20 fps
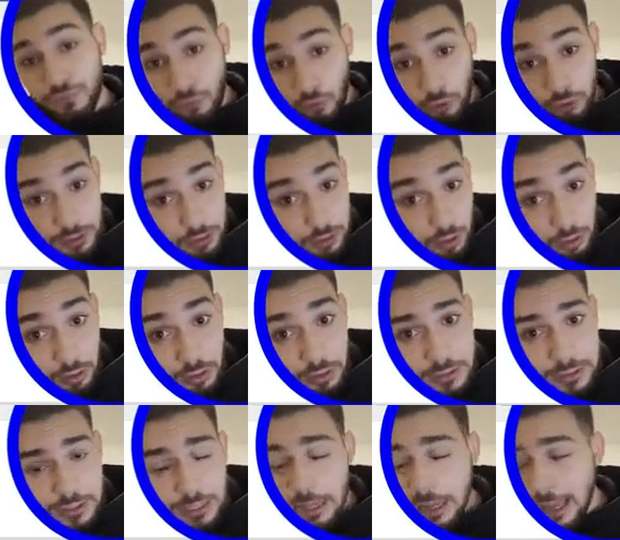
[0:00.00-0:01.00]

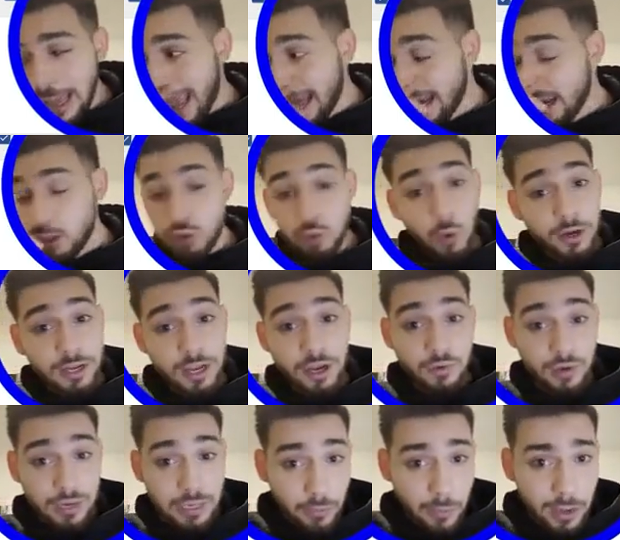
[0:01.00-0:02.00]
$40 and it's working
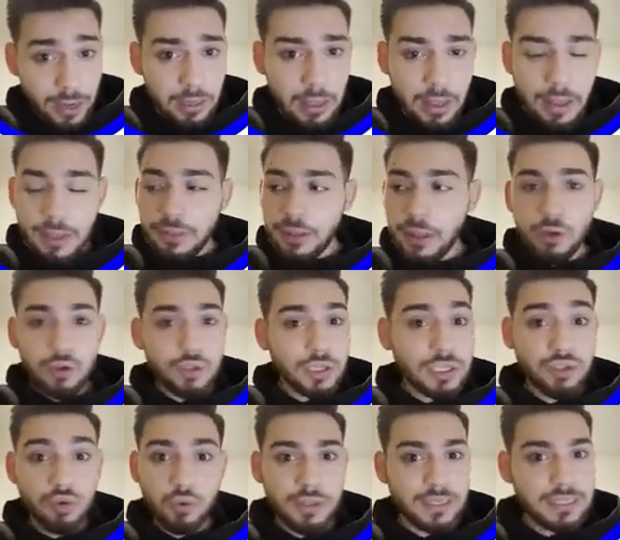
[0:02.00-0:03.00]
really well, then you
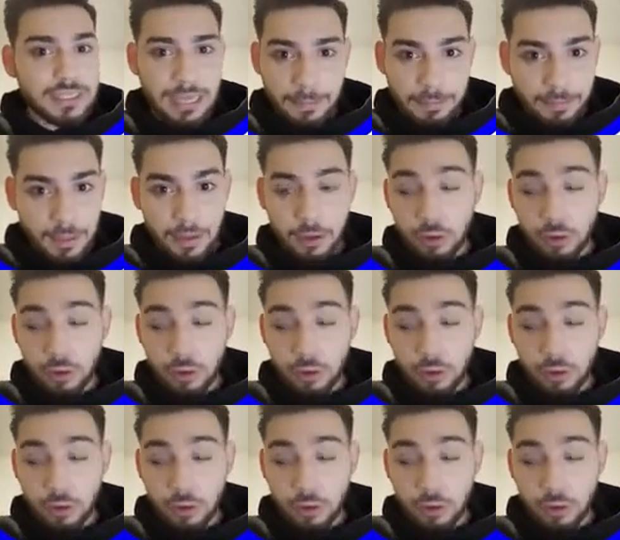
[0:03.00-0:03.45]
just do the same thing.